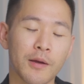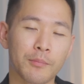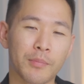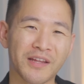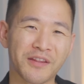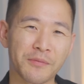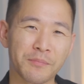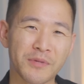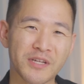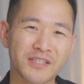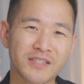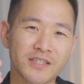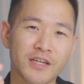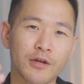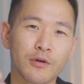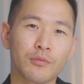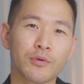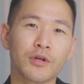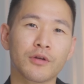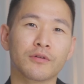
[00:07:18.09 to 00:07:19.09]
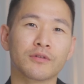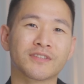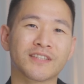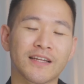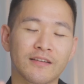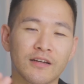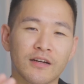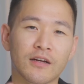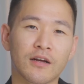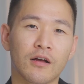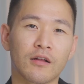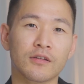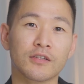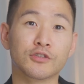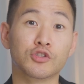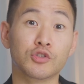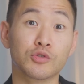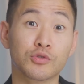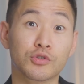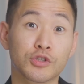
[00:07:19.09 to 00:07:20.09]
by the materials and the
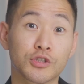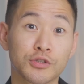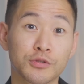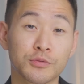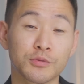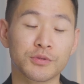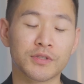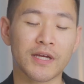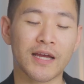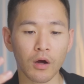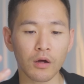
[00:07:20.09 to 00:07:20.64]
colors you choose.